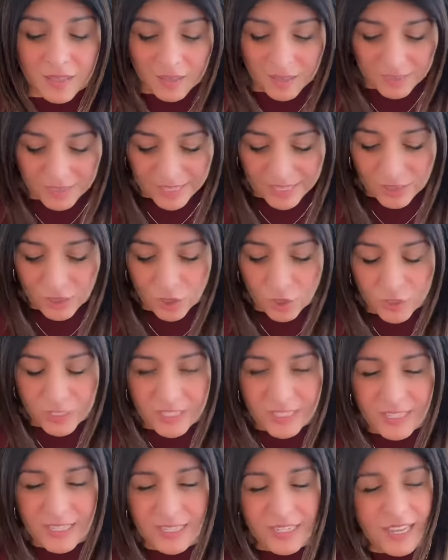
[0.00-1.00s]
Then
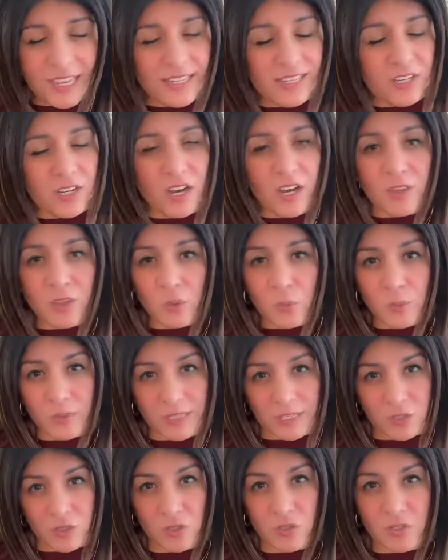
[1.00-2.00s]
looking at any other
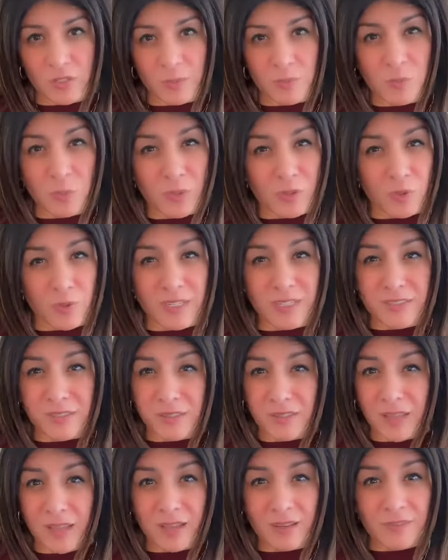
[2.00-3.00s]
relationships, whether it's
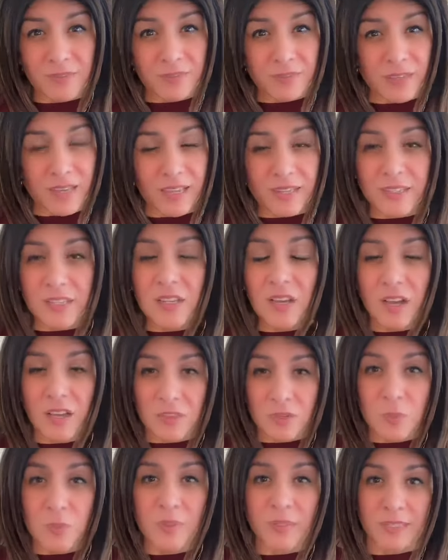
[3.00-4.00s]
love, any
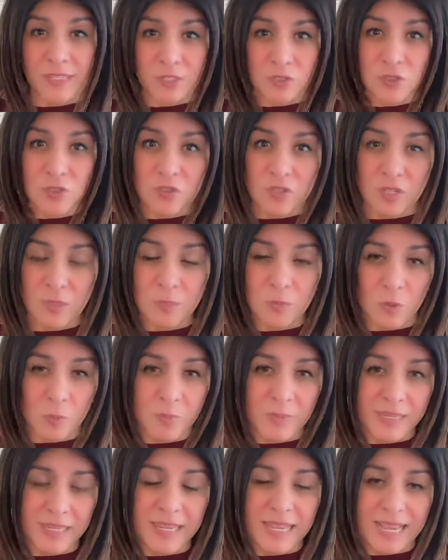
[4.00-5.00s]
other relationship, you're
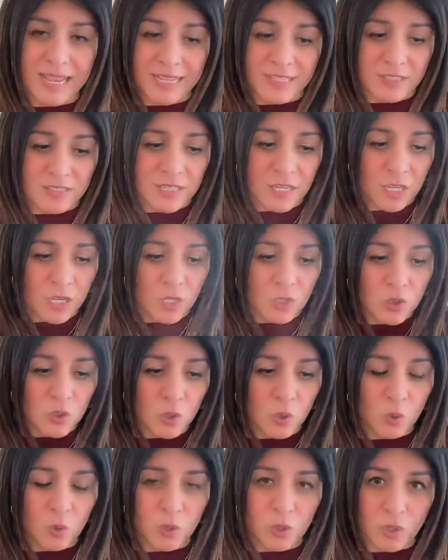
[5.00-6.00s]
being asked
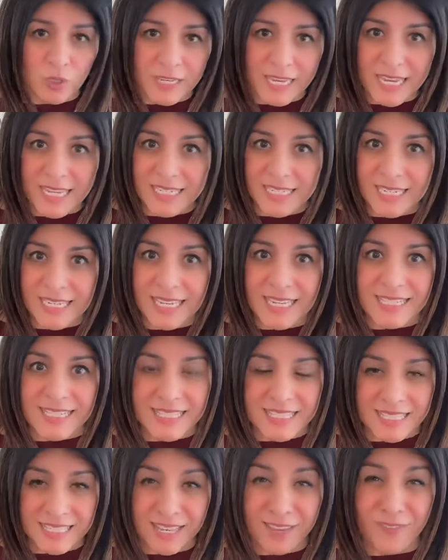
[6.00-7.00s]
to look at it and
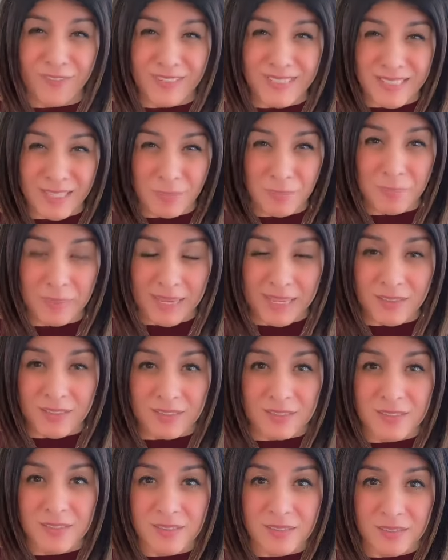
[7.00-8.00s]
see if it's in
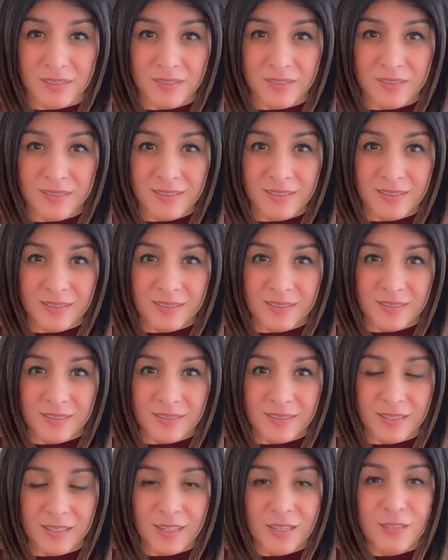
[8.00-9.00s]
balance.
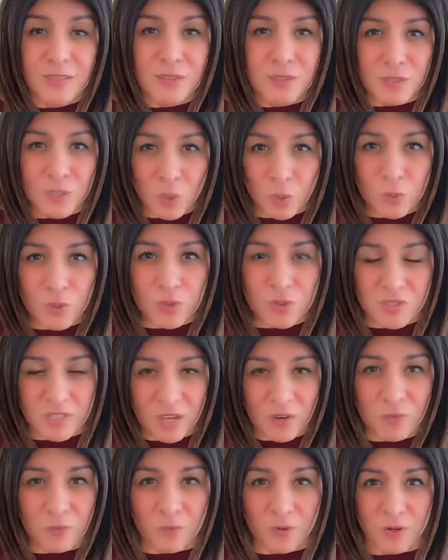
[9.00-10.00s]
Know your
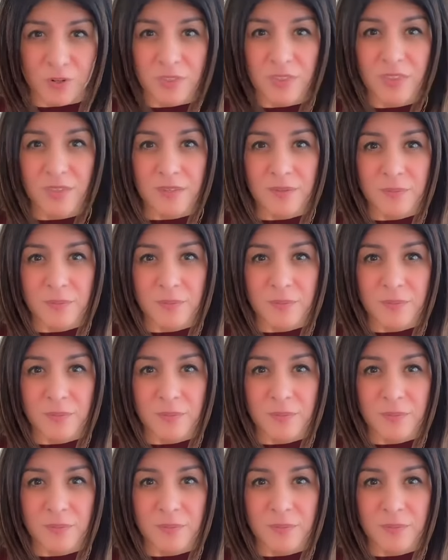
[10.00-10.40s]
self worth.